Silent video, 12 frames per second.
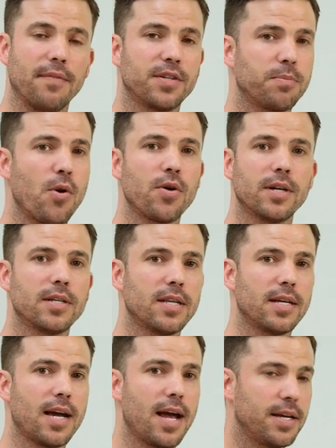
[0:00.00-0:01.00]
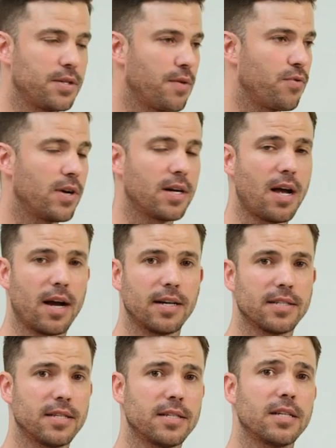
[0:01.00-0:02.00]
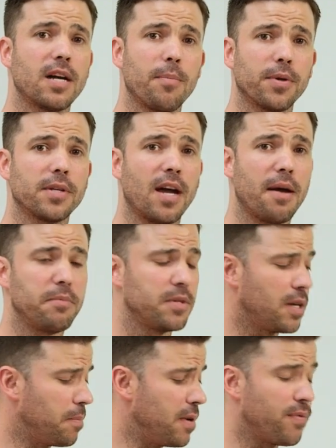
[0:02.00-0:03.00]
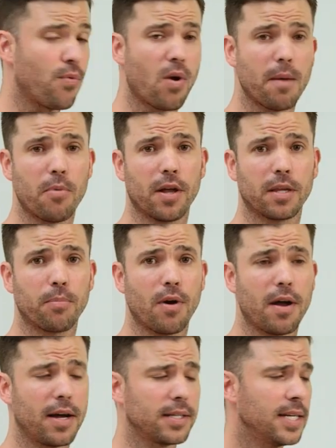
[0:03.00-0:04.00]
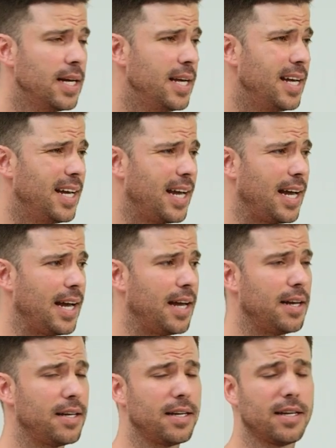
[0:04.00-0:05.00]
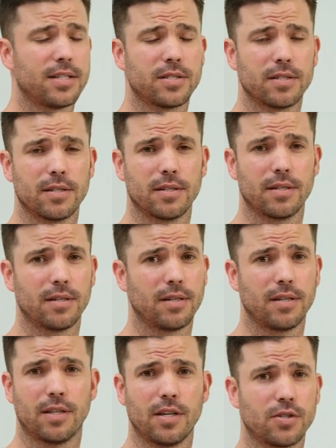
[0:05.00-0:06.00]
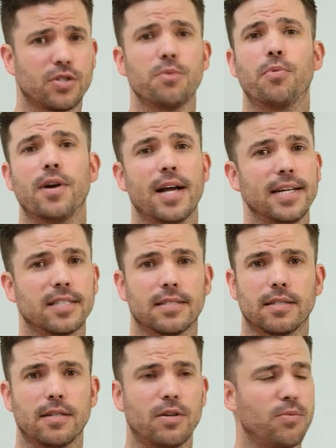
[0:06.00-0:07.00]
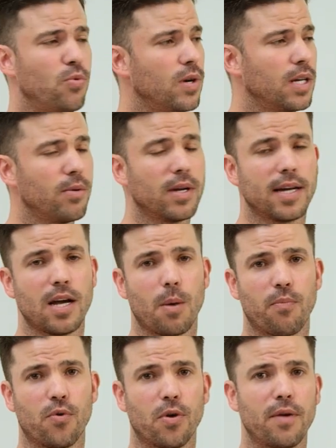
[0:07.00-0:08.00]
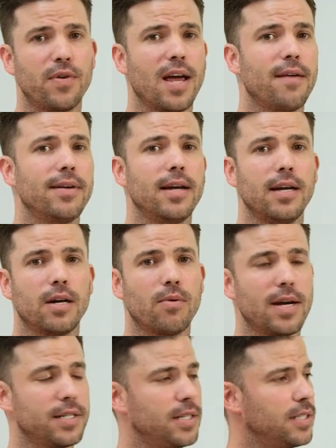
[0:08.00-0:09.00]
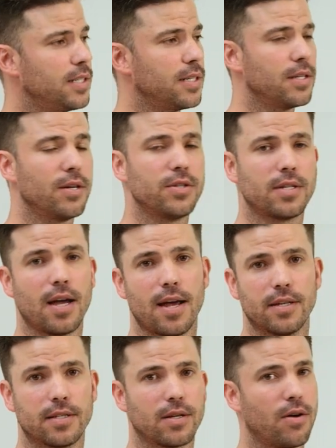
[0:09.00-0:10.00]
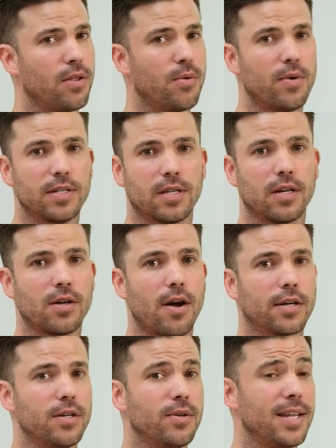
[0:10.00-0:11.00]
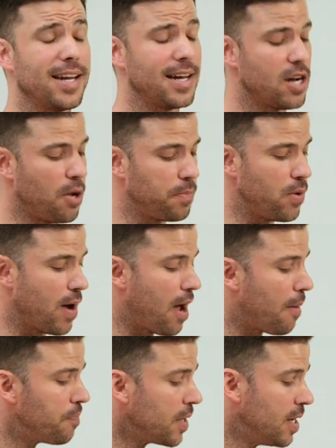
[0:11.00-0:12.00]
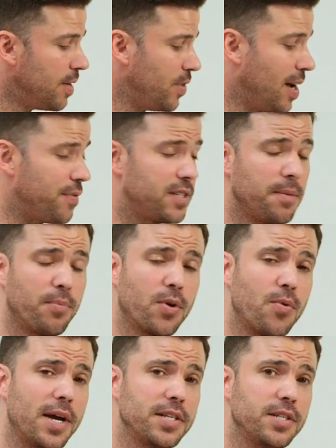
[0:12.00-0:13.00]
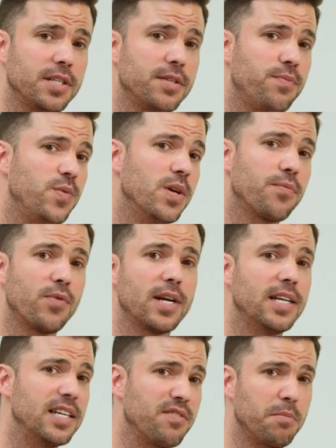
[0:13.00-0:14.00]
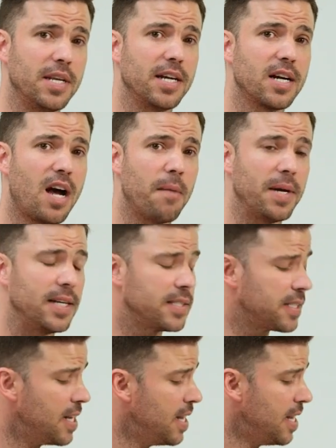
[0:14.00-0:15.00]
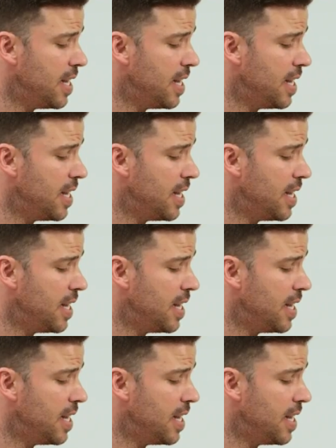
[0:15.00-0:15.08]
I've spoken to the guys over at Cognosys a couple times before I bought the product, and they're super nice. They're really, really helpful. If you have any questions, those guys are the ones to talk to. They can help you out. If you have simple questions, feel free to leave them in the comments.